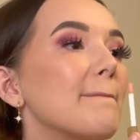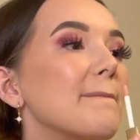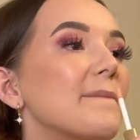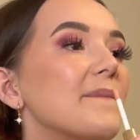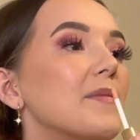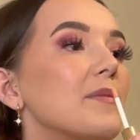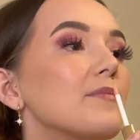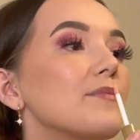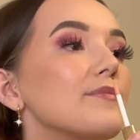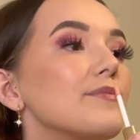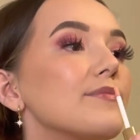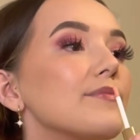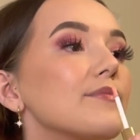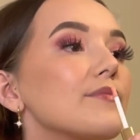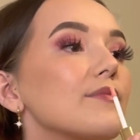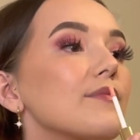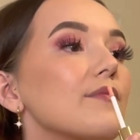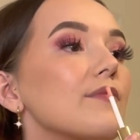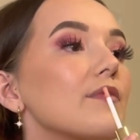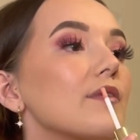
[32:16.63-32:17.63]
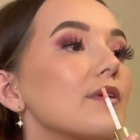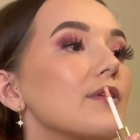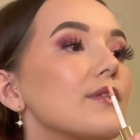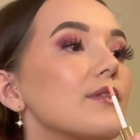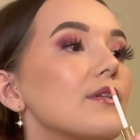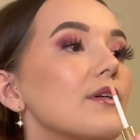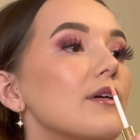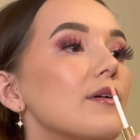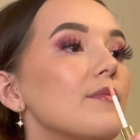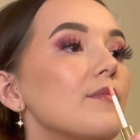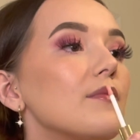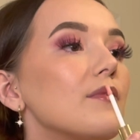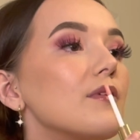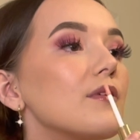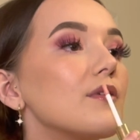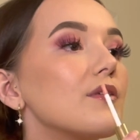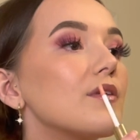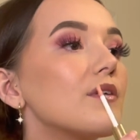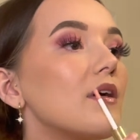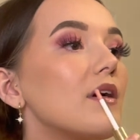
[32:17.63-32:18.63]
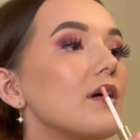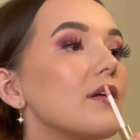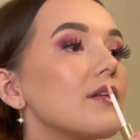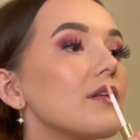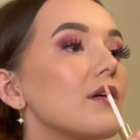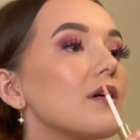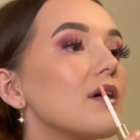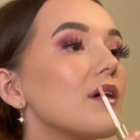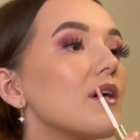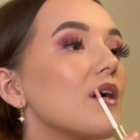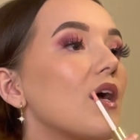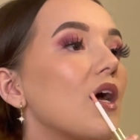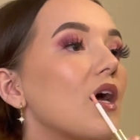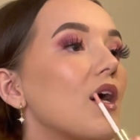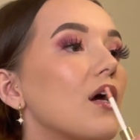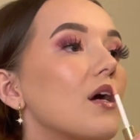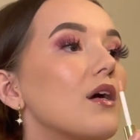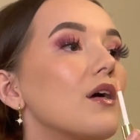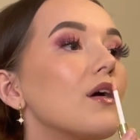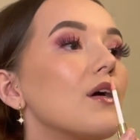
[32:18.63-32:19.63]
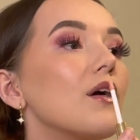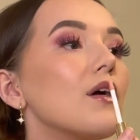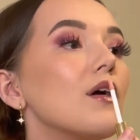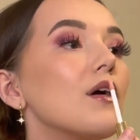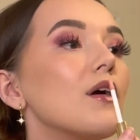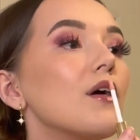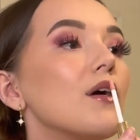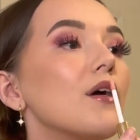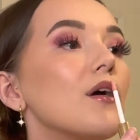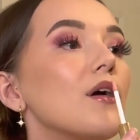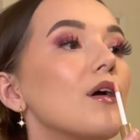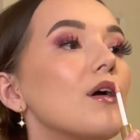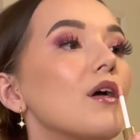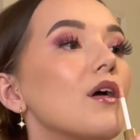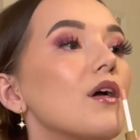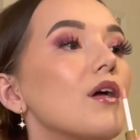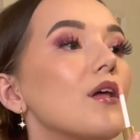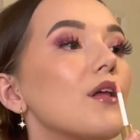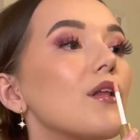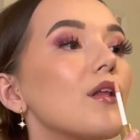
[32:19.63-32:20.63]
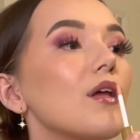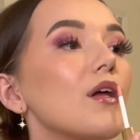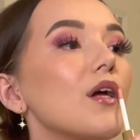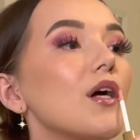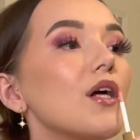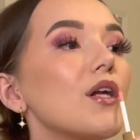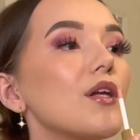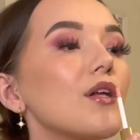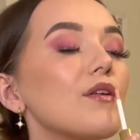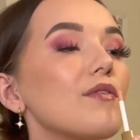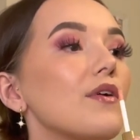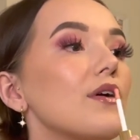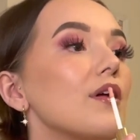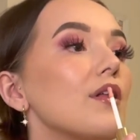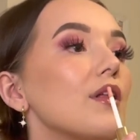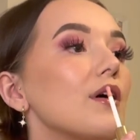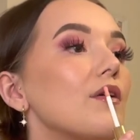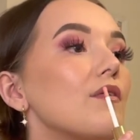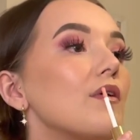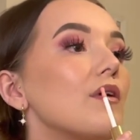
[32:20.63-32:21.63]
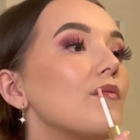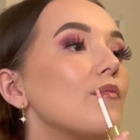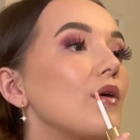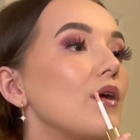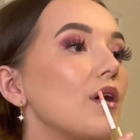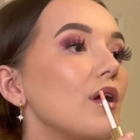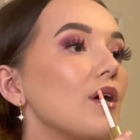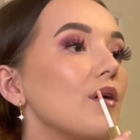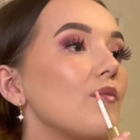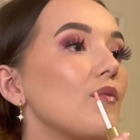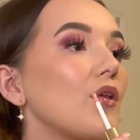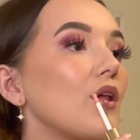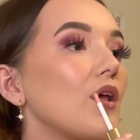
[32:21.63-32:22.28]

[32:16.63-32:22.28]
So moisturising. So yeah, just follow that around my lips